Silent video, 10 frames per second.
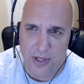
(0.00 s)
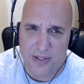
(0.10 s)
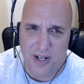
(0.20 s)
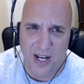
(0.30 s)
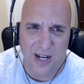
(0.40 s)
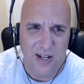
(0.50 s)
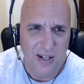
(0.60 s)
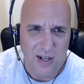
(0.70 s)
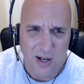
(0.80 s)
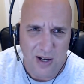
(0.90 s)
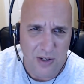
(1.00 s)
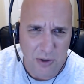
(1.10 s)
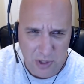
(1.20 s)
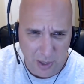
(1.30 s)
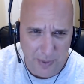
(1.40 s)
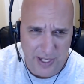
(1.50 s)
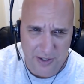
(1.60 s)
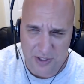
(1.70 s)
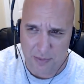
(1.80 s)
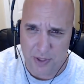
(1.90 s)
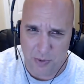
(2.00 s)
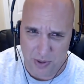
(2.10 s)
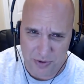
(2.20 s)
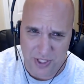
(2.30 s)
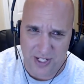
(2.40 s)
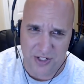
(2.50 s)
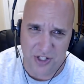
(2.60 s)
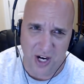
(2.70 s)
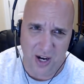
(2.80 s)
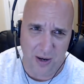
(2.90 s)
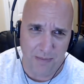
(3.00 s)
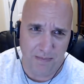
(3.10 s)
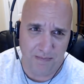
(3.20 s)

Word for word: He's like, You come in here so much, why don't you get a job?